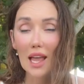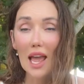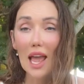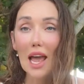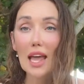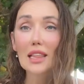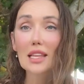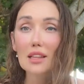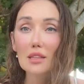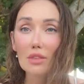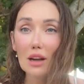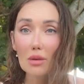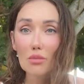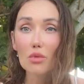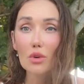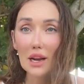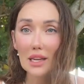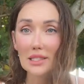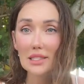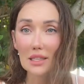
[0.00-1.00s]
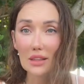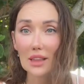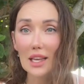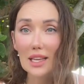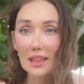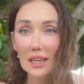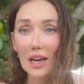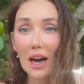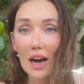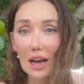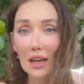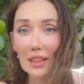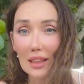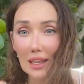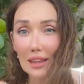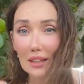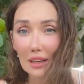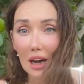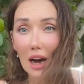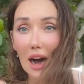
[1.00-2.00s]
and it vibrating that high,
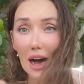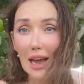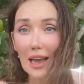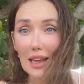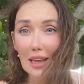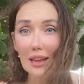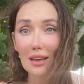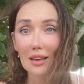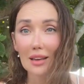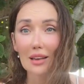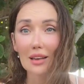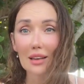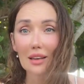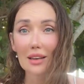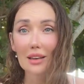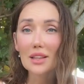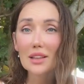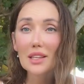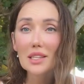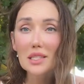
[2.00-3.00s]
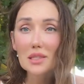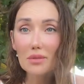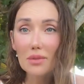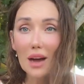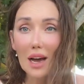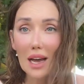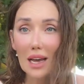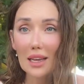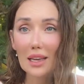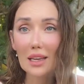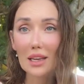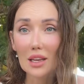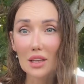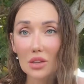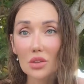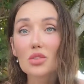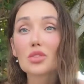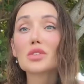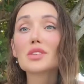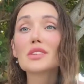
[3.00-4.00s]
that high. That's why
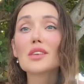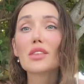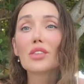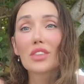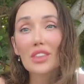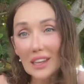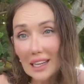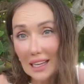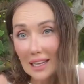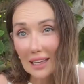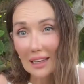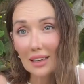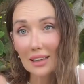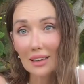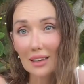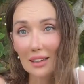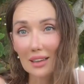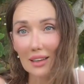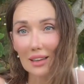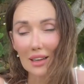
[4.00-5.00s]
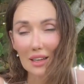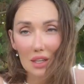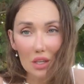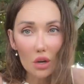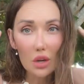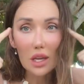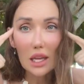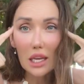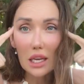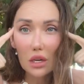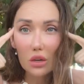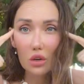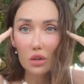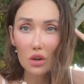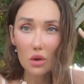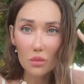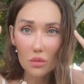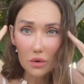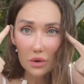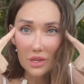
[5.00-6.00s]
you think your ego,
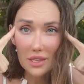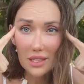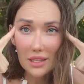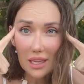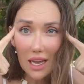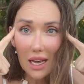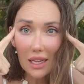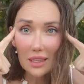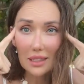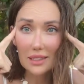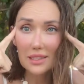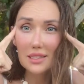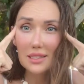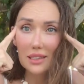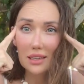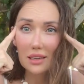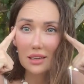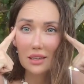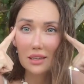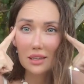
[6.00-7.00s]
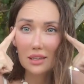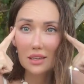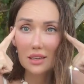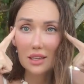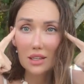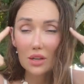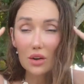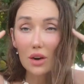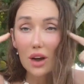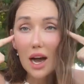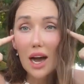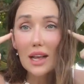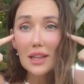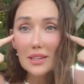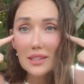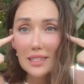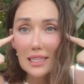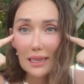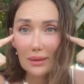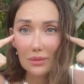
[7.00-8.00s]
your personality, your
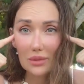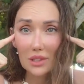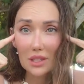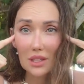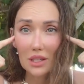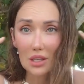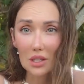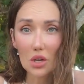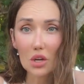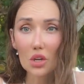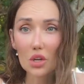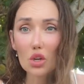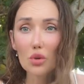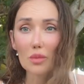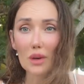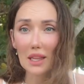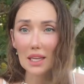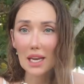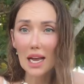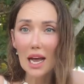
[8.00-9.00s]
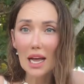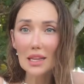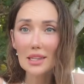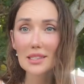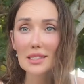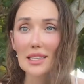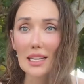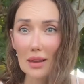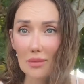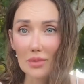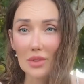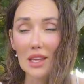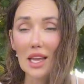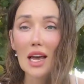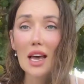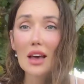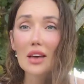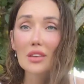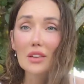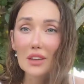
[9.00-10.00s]
concept, your human concept
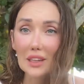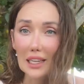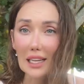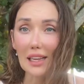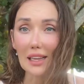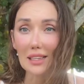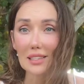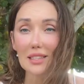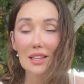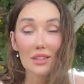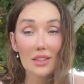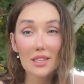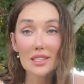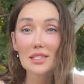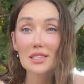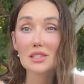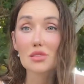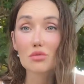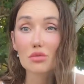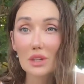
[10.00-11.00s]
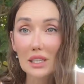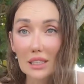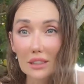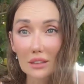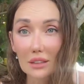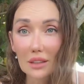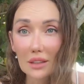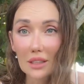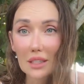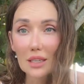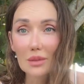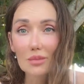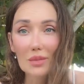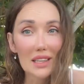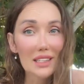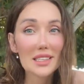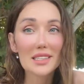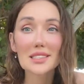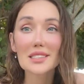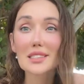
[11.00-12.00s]
thinks that this is real, but
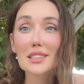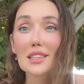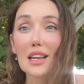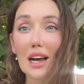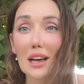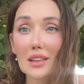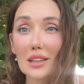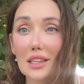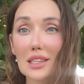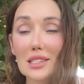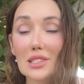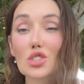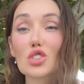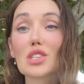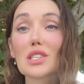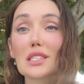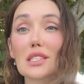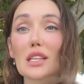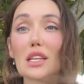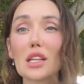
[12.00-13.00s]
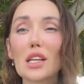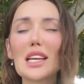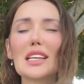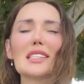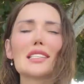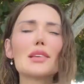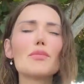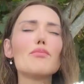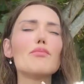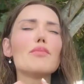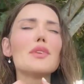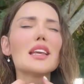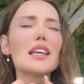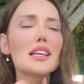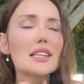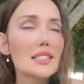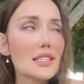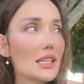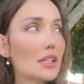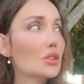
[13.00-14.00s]
it's not. It's just the, it's the
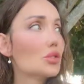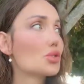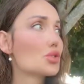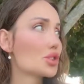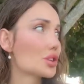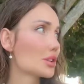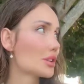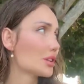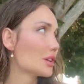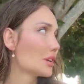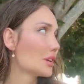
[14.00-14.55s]
biggest illusion,